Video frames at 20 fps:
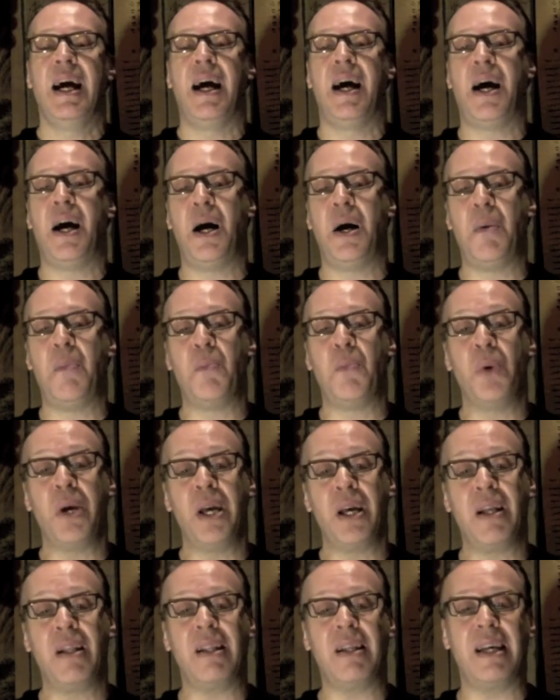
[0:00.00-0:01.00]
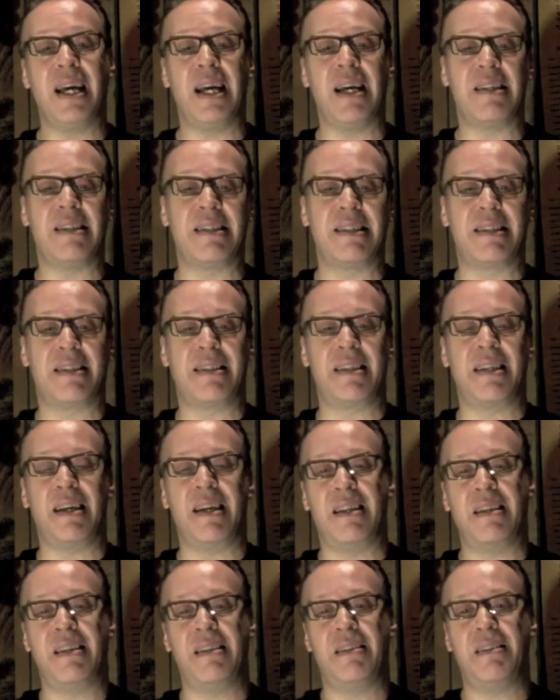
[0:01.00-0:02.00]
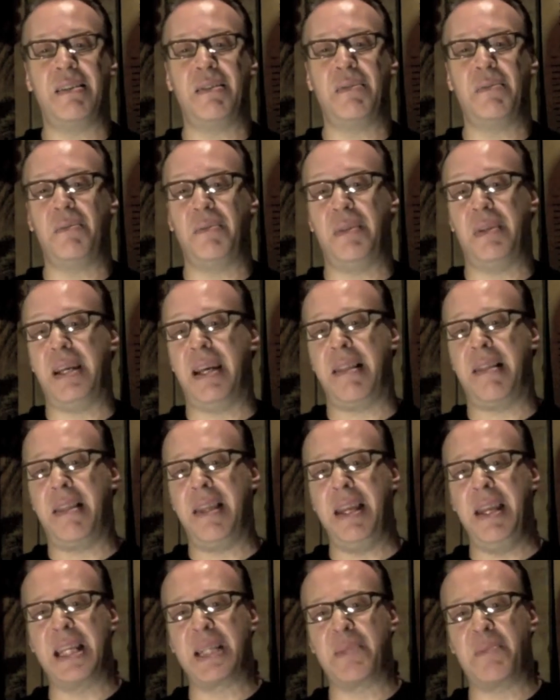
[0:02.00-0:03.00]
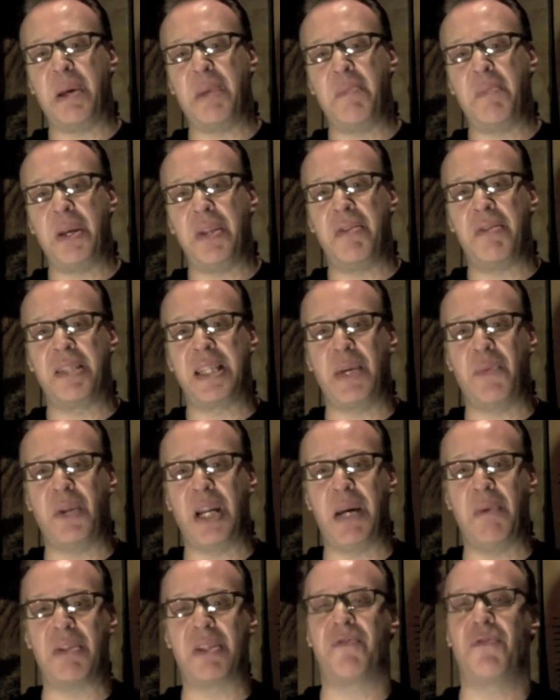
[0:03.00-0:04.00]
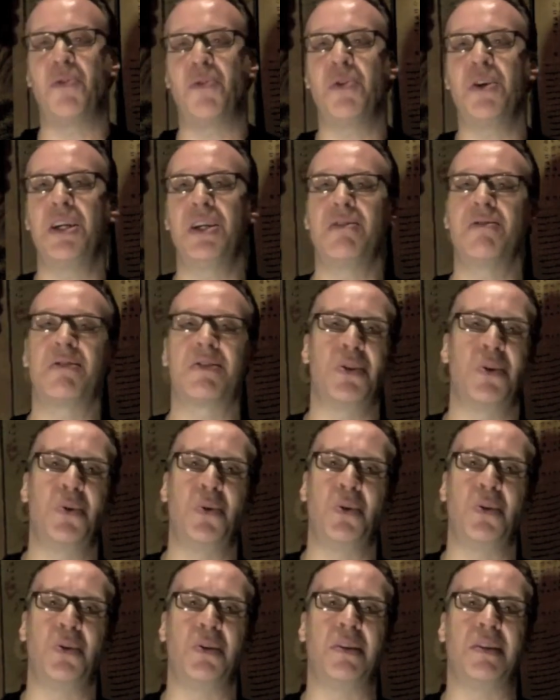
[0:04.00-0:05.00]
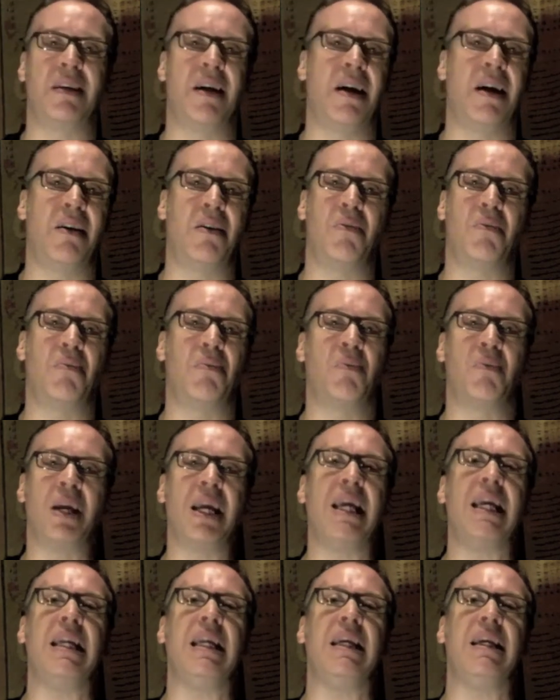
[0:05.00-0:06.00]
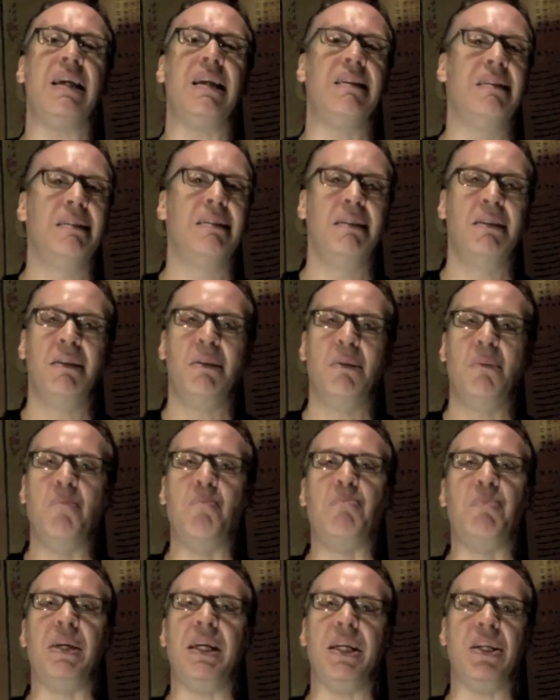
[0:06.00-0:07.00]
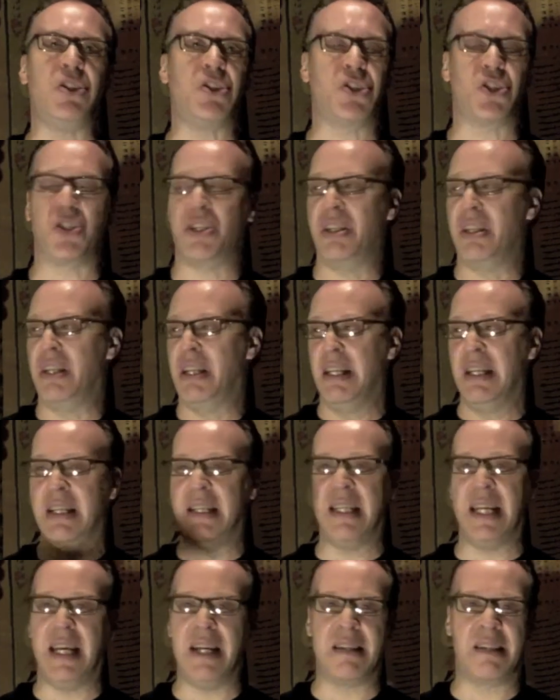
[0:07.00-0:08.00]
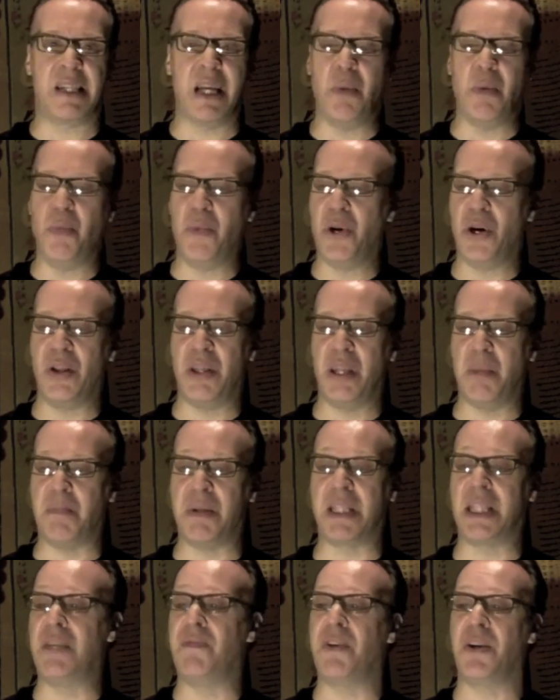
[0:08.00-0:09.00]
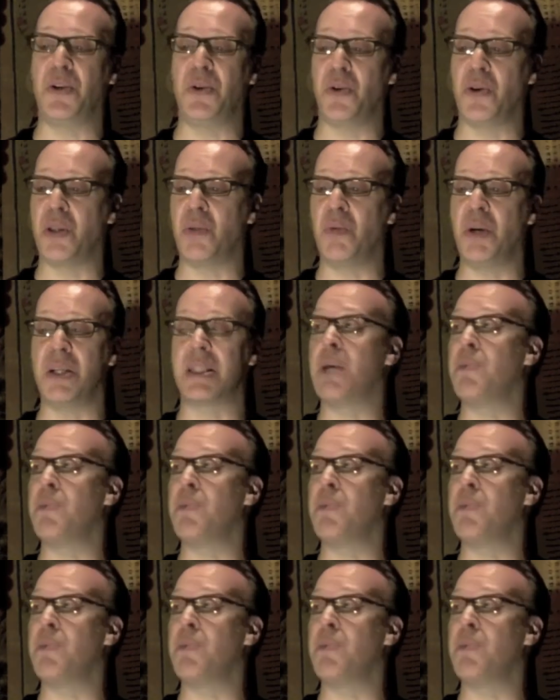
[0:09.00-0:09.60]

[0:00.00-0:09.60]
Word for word: Um, well, as uh, uh I think, as my mother said, when I was four years old, on a rainy beach day somewhere in the Pacific Northwest.